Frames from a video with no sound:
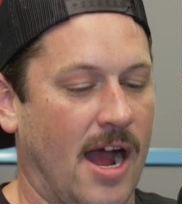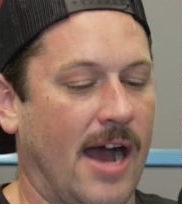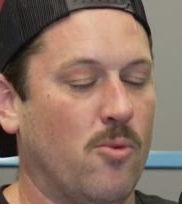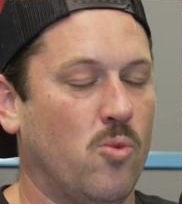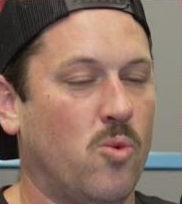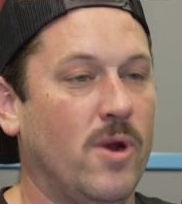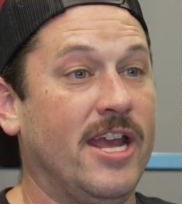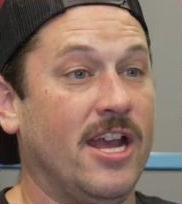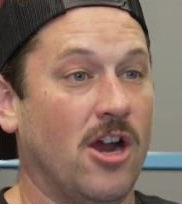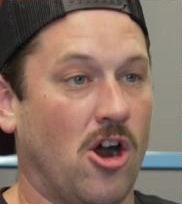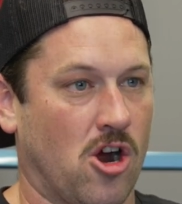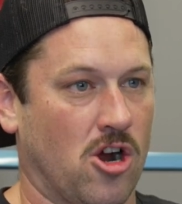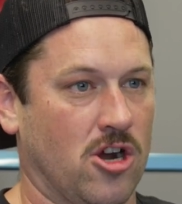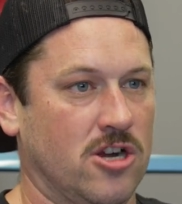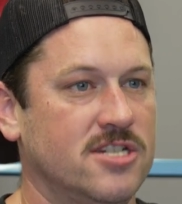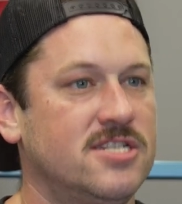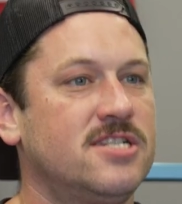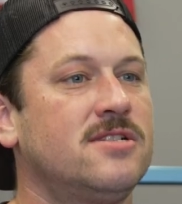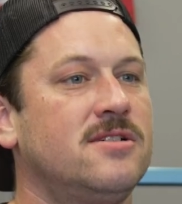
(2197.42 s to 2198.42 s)
we
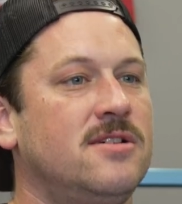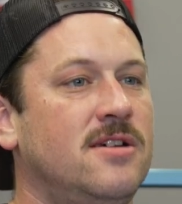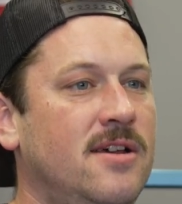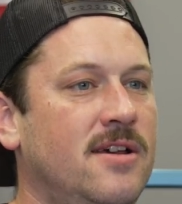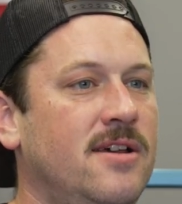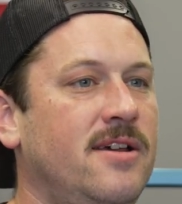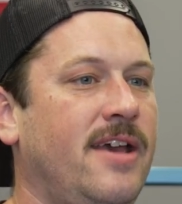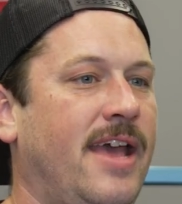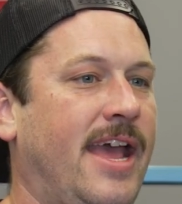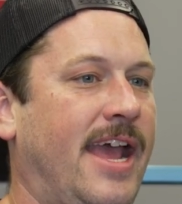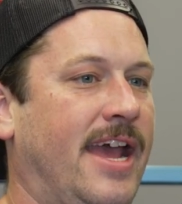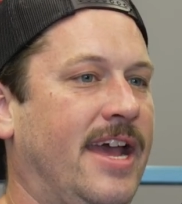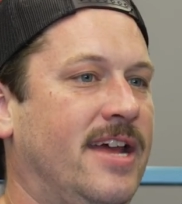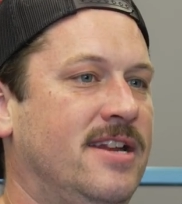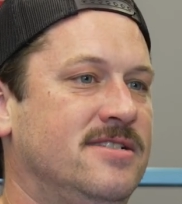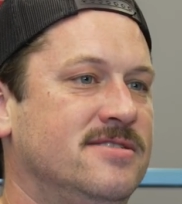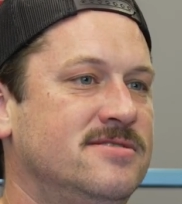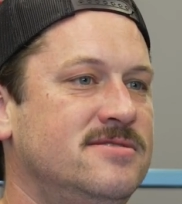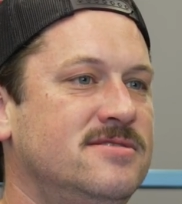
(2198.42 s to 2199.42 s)
aren't.
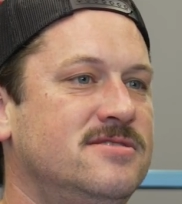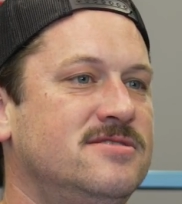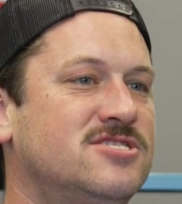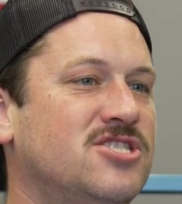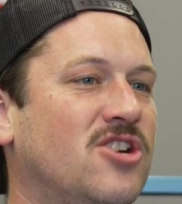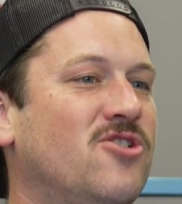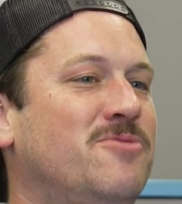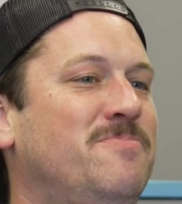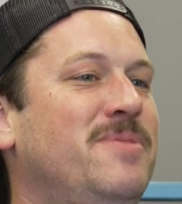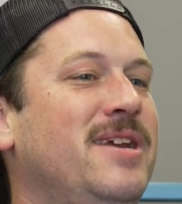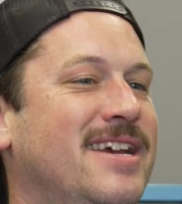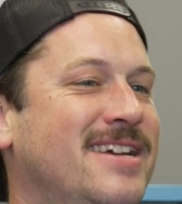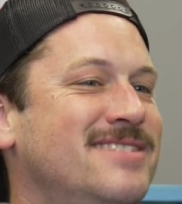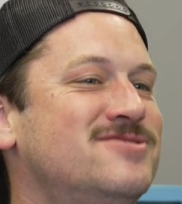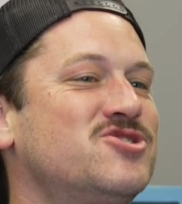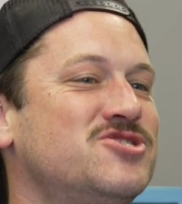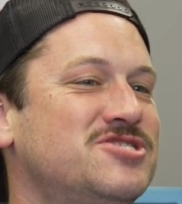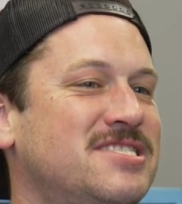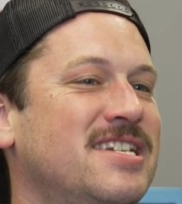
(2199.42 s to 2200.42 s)
And so it'd be
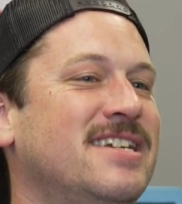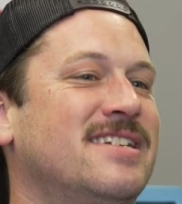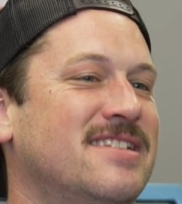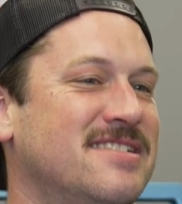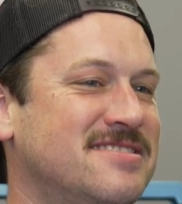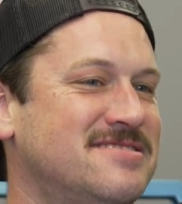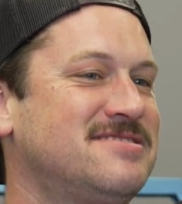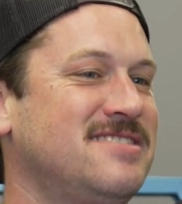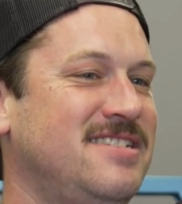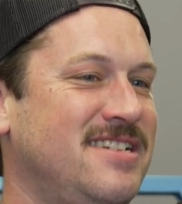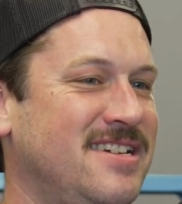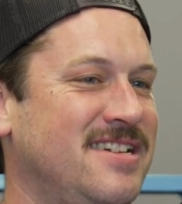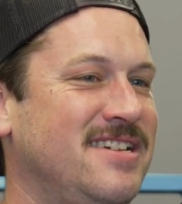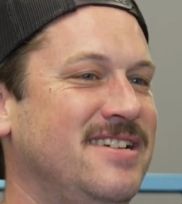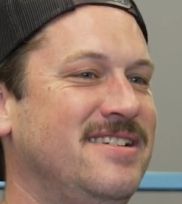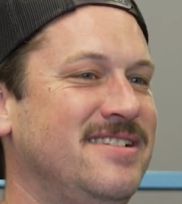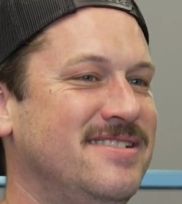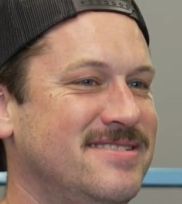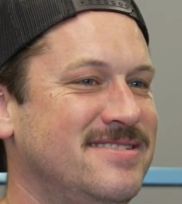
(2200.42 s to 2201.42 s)
interesting to
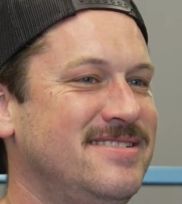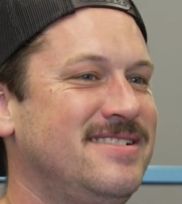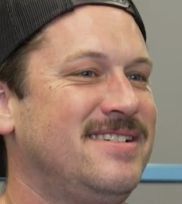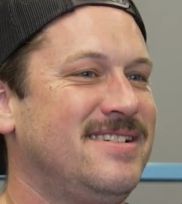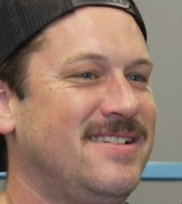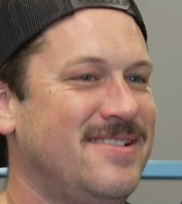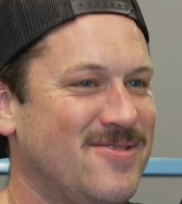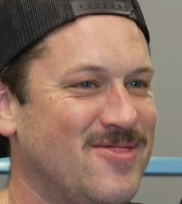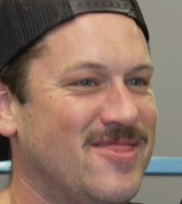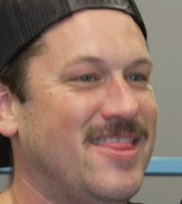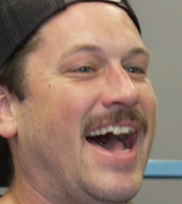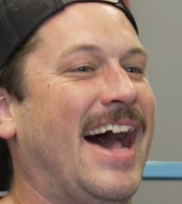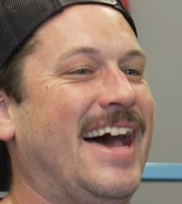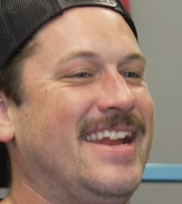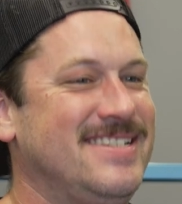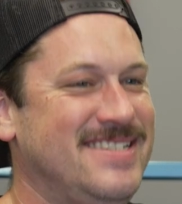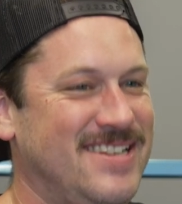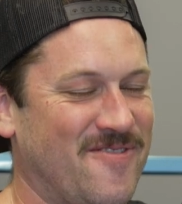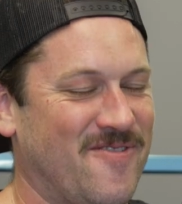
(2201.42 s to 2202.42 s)
see
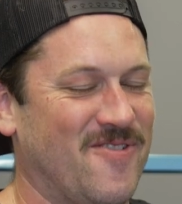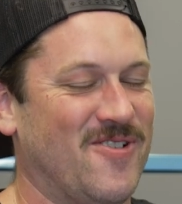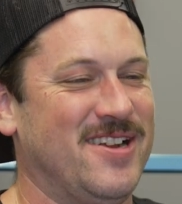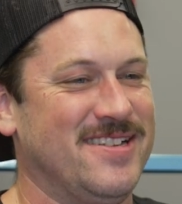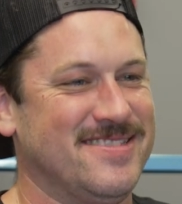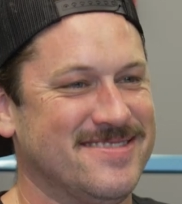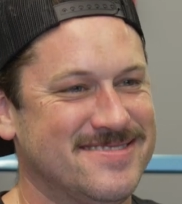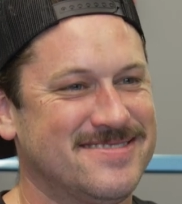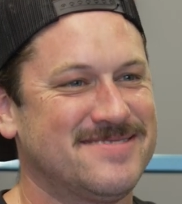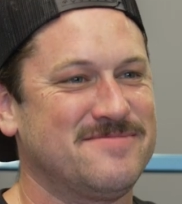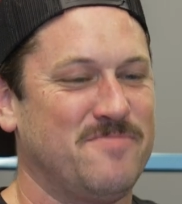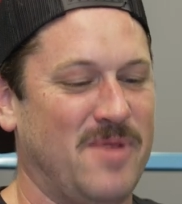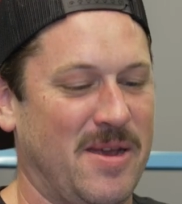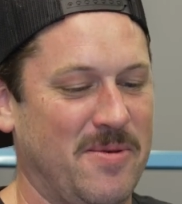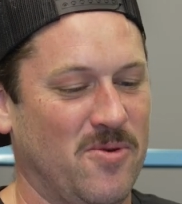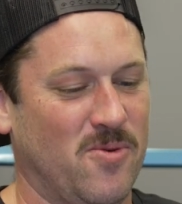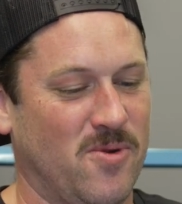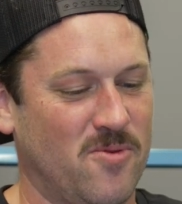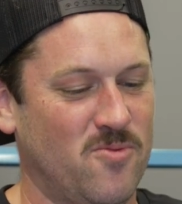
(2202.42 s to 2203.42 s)
that difference.
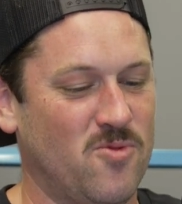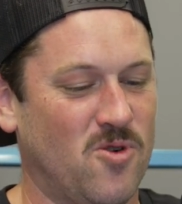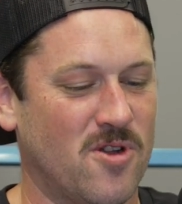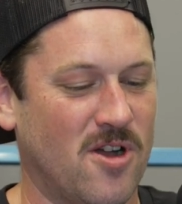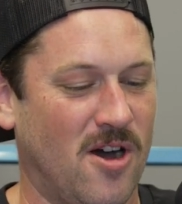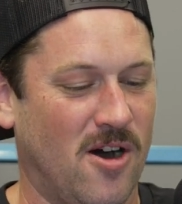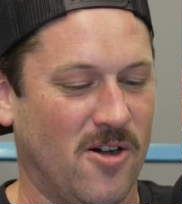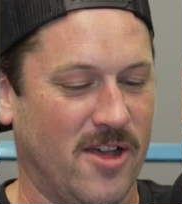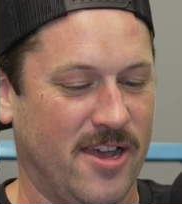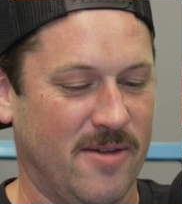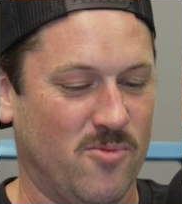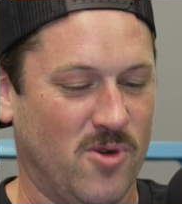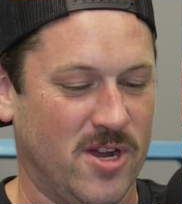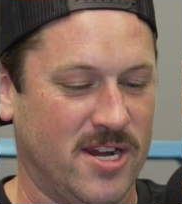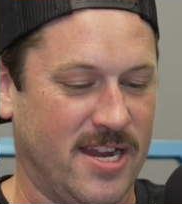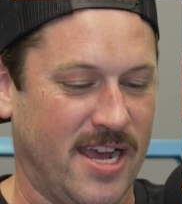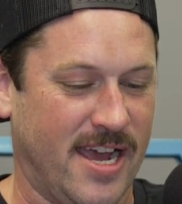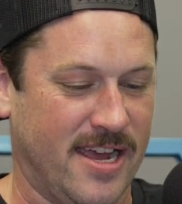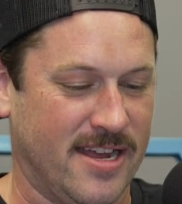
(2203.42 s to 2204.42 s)
Maybe we'll call him
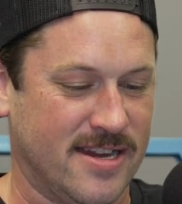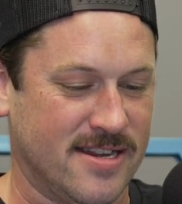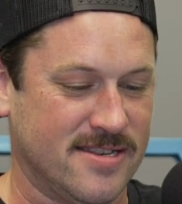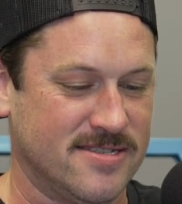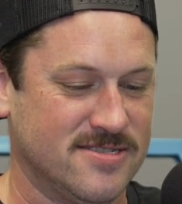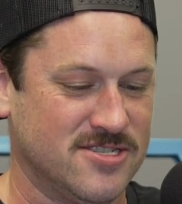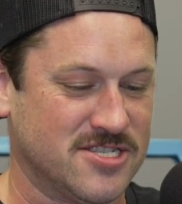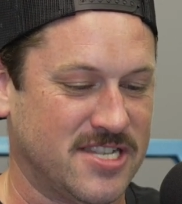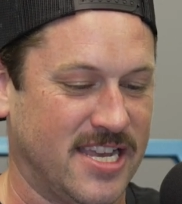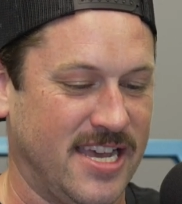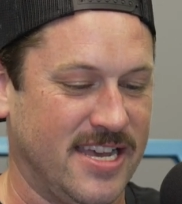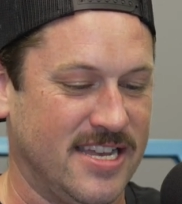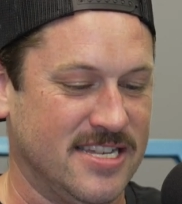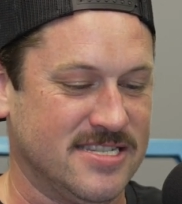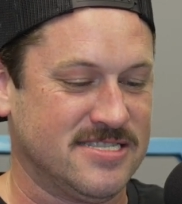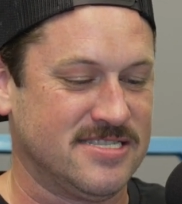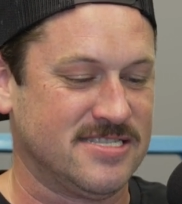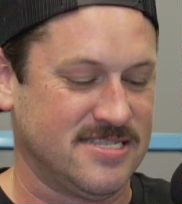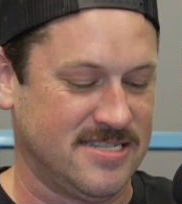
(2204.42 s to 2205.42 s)
one day and just get
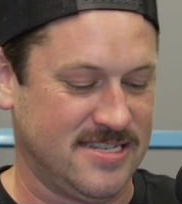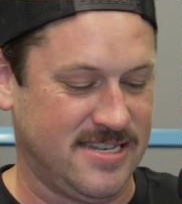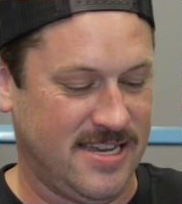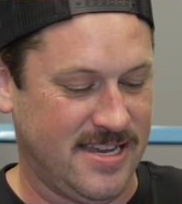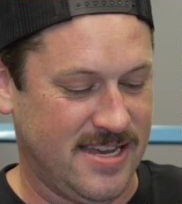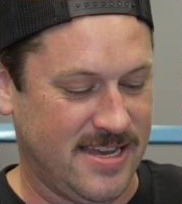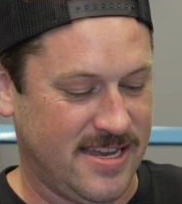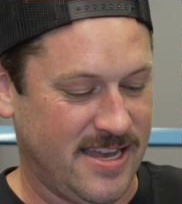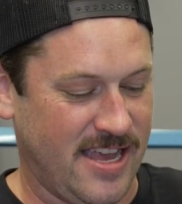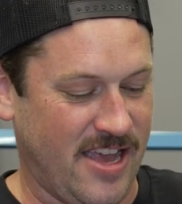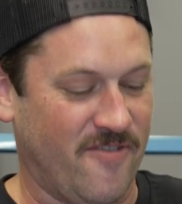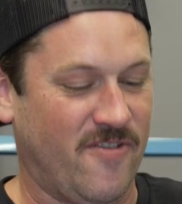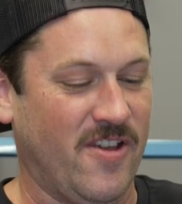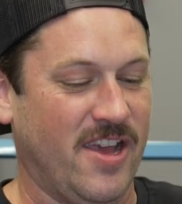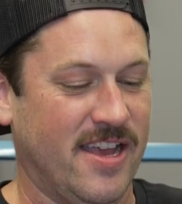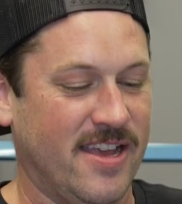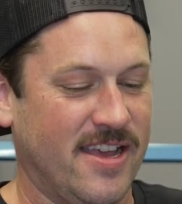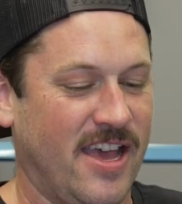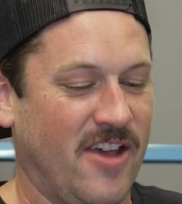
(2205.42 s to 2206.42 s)
his, if
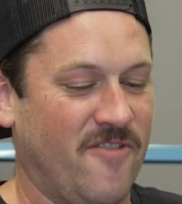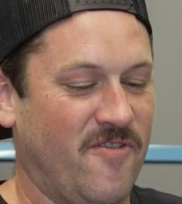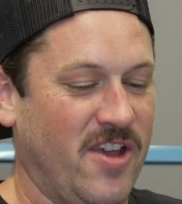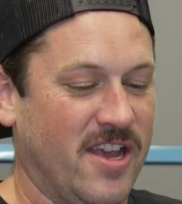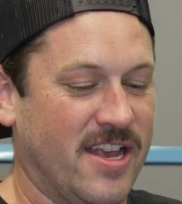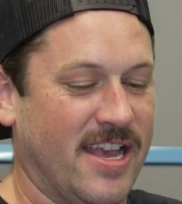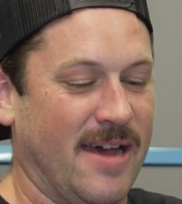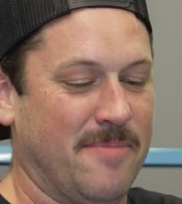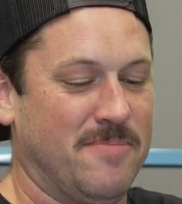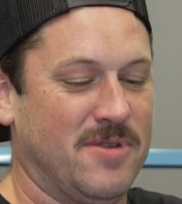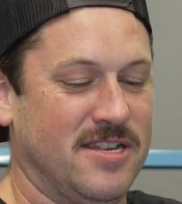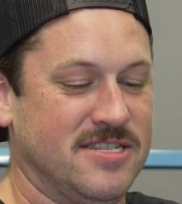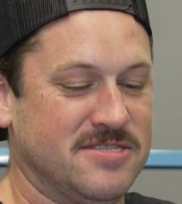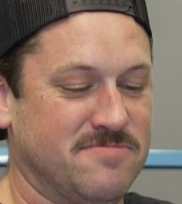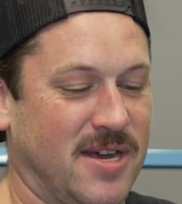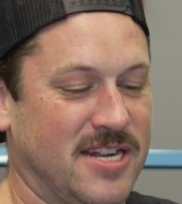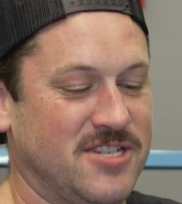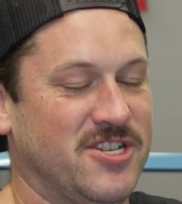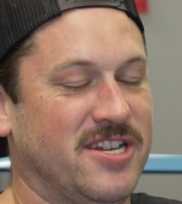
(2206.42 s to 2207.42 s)
he kept
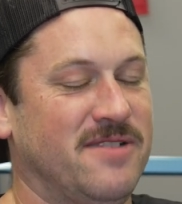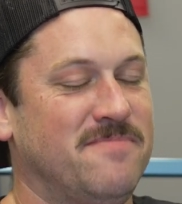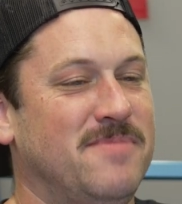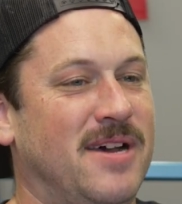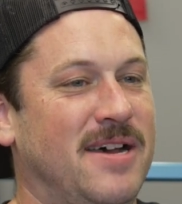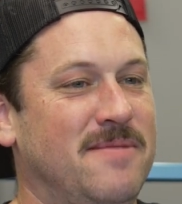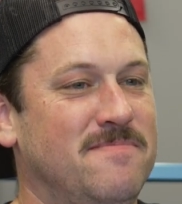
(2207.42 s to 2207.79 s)
his budget. But.